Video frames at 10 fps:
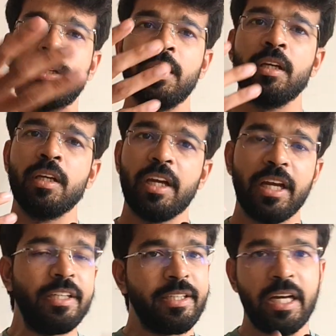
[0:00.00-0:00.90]
can
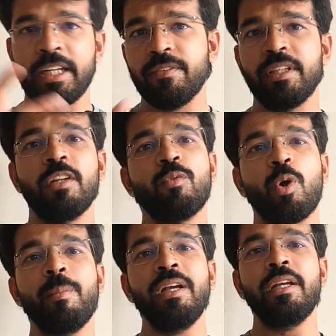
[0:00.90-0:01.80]
interact with the
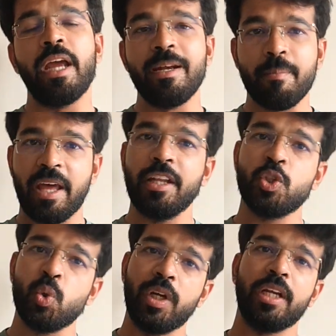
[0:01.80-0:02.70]
environment and
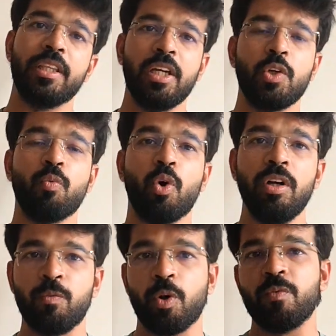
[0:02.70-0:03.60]
manage to get the
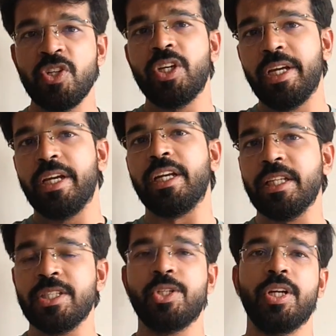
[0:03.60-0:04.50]
reward for which it
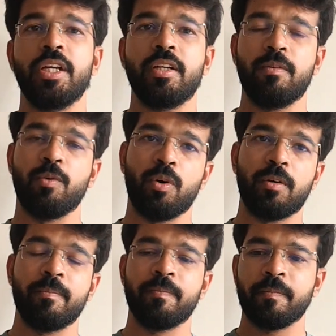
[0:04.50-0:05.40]
is trained for.